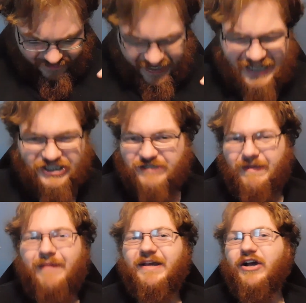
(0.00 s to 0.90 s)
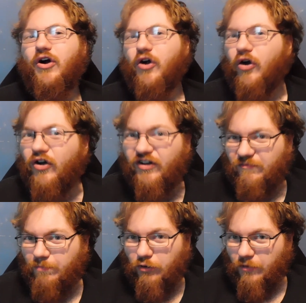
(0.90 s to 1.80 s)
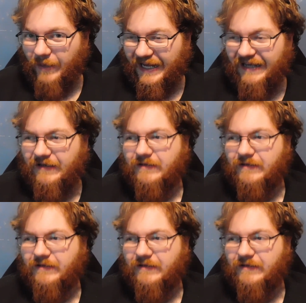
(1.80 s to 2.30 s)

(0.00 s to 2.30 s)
Yeah, she's maybe heard of Boomy.